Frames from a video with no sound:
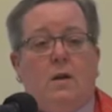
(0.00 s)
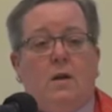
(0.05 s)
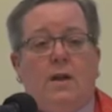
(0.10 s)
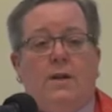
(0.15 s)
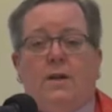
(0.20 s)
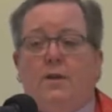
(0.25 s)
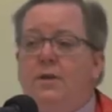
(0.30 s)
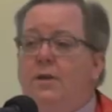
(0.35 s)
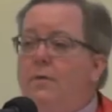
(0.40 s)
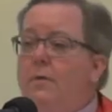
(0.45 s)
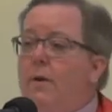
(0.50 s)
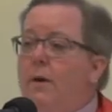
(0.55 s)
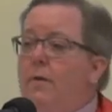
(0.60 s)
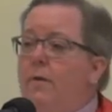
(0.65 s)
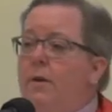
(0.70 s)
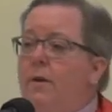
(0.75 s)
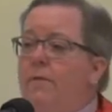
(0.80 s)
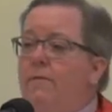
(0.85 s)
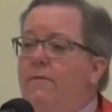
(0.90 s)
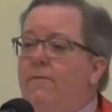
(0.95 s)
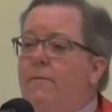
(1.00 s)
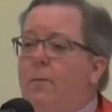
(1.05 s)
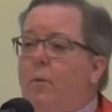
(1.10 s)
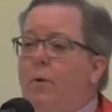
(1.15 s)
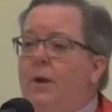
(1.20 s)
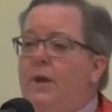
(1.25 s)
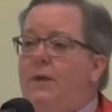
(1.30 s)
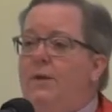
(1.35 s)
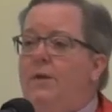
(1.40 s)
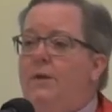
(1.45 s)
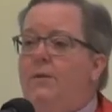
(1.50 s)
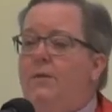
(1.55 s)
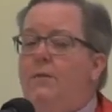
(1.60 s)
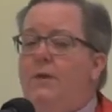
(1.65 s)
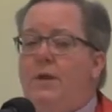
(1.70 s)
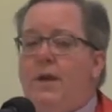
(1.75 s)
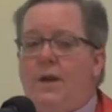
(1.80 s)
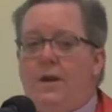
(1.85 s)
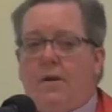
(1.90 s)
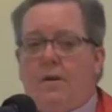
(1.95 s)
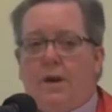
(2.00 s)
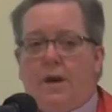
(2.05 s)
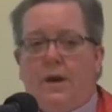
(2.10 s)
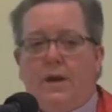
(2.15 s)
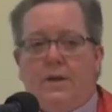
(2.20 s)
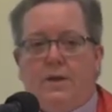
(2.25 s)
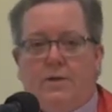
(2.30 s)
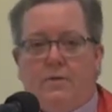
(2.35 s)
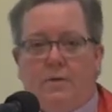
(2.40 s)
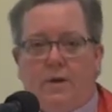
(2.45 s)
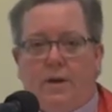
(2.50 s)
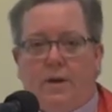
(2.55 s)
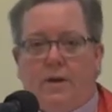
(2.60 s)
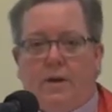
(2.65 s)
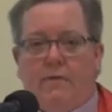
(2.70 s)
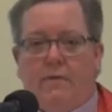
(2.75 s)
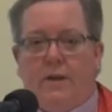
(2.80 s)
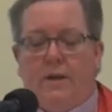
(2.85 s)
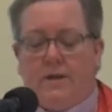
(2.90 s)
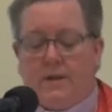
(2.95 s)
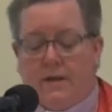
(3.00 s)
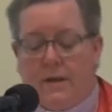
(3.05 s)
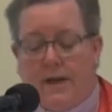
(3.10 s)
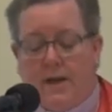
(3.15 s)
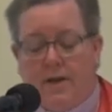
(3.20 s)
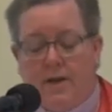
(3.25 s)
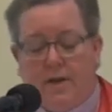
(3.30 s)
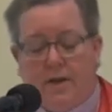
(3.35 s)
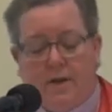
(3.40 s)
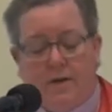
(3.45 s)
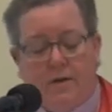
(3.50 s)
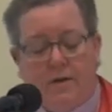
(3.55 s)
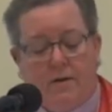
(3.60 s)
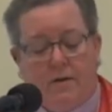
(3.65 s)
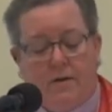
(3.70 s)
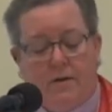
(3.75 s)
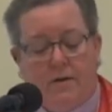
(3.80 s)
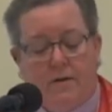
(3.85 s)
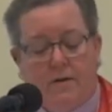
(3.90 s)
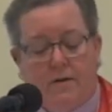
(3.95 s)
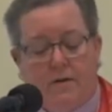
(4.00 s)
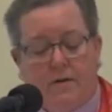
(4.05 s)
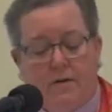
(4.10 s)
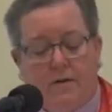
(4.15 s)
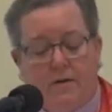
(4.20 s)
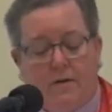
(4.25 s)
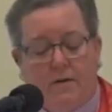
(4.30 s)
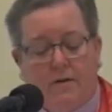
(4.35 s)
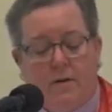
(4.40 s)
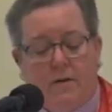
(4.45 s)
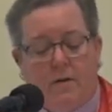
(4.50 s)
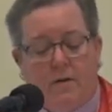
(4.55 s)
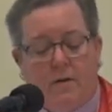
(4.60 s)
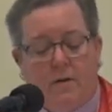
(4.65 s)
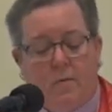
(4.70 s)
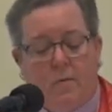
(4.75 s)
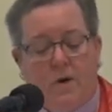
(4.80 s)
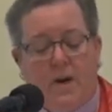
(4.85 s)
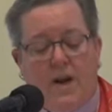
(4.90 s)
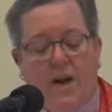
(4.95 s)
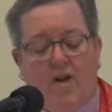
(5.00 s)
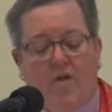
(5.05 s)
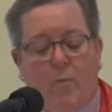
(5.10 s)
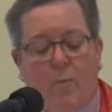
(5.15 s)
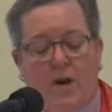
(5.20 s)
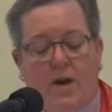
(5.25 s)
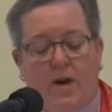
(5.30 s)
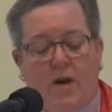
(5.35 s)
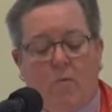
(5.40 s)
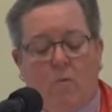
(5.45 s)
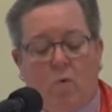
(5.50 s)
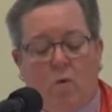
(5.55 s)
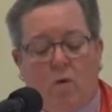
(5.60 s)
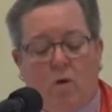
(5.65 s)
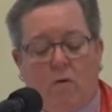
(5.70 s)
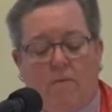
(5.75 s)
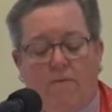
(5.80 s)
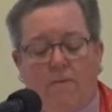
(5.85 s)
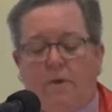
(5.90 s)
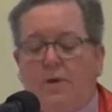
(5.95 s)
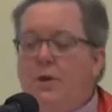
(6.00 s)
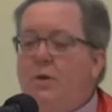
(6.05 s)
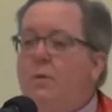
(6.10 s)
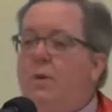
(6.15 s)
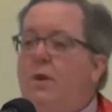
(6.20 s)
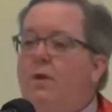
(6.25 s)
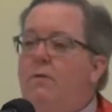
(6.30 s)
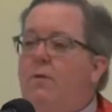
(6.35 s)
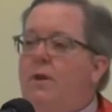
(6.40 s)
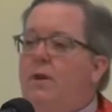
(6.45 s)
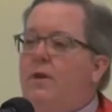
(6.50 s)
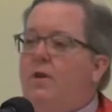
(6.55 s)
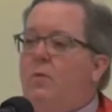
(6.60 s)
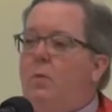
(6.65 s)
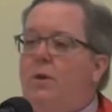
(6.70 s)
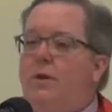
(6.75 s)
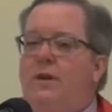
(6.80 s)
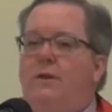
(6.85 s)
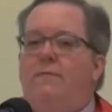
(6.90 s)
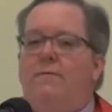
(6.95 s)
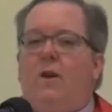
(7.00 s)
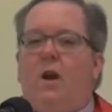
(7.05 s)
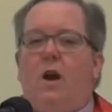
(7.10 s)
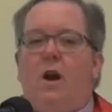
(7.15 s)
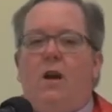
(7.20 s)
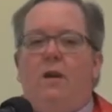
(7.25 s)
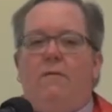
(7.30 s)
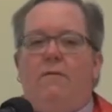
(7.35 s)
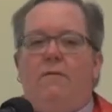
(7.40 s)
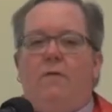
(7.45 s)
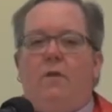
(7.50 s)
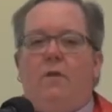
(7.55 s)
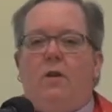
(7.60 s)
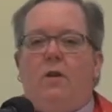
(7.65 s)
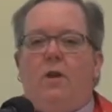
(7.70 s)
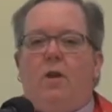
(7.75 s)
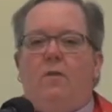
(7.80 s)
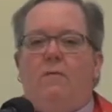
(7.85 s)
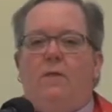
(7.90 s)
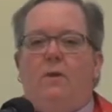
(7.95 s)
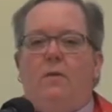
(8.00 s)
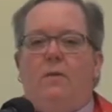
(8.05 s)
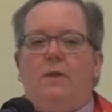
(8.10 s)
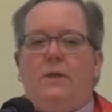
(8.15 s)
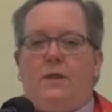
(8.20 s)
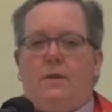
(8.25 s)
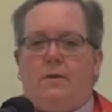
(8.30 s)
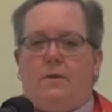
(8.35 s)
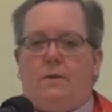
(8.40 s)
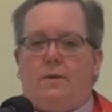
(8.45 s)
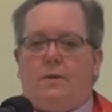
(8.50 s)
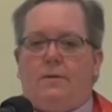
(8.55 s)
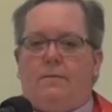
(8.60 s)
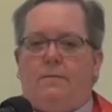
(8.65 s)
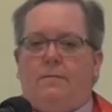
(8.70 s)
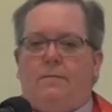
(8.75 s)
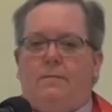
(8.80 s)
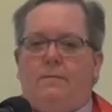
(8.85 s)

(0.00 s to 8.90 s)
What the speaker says: In the 242-year history of this nation, we have been at war for 225 of those years.